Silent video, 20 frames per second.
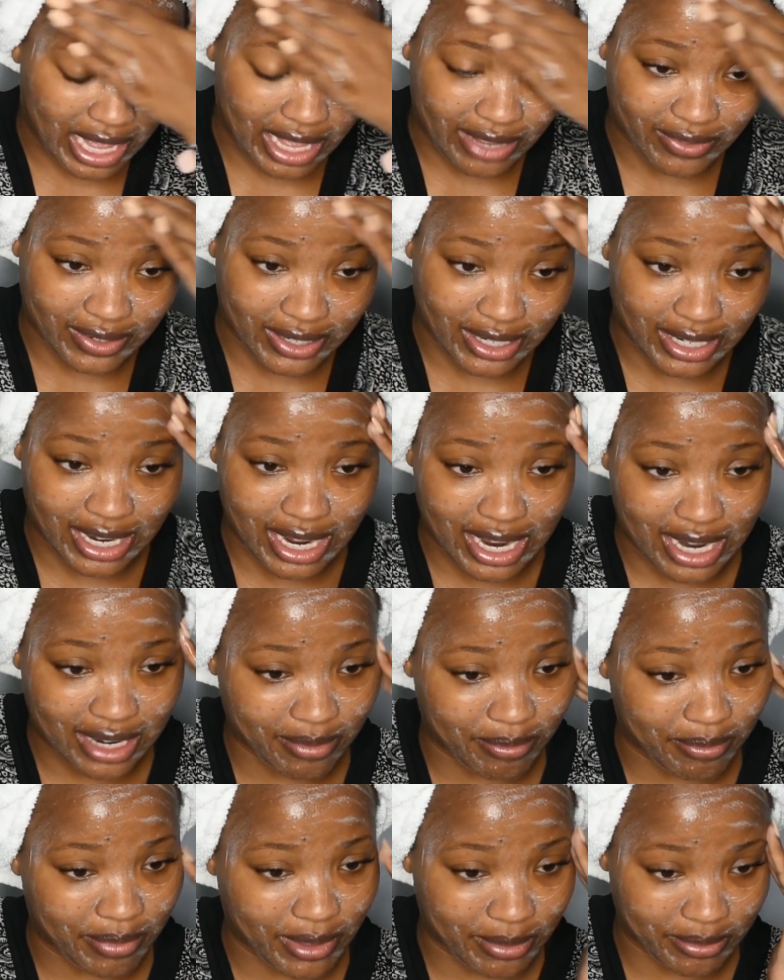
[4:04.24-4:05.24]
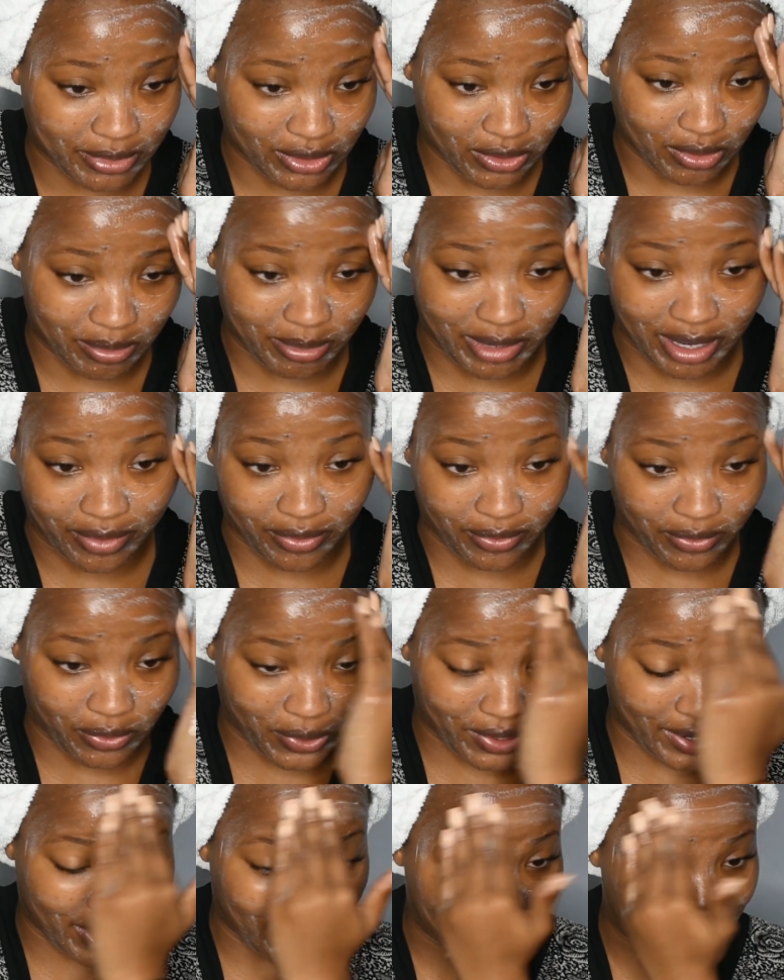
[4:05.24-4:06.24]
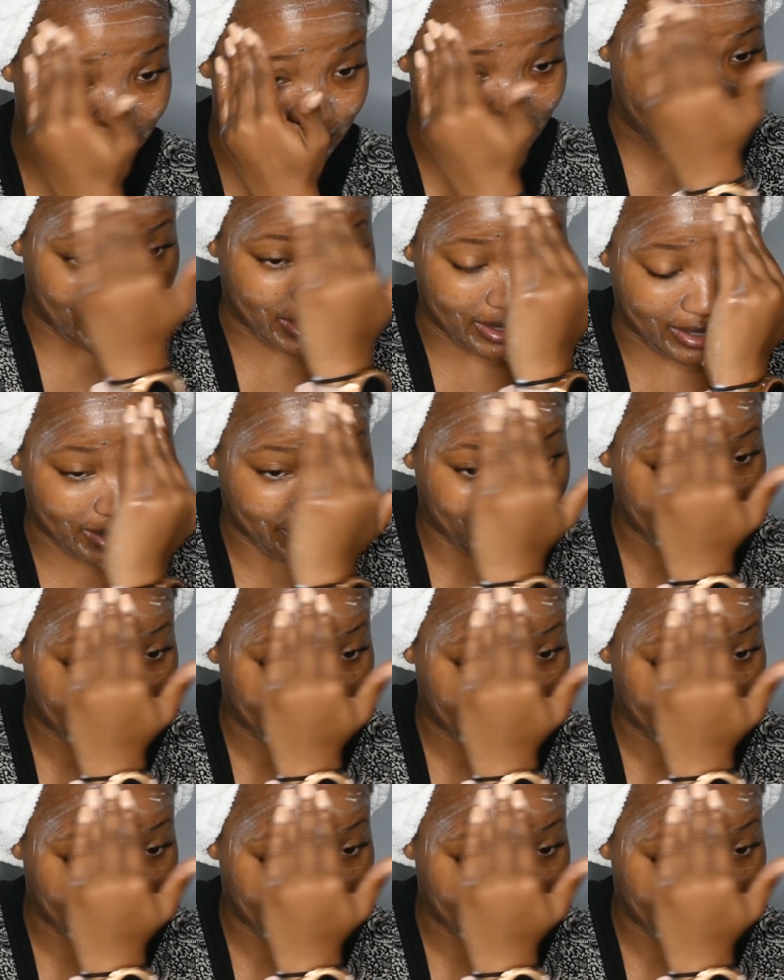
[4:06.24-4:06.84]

have a lot of bumps on my forehead because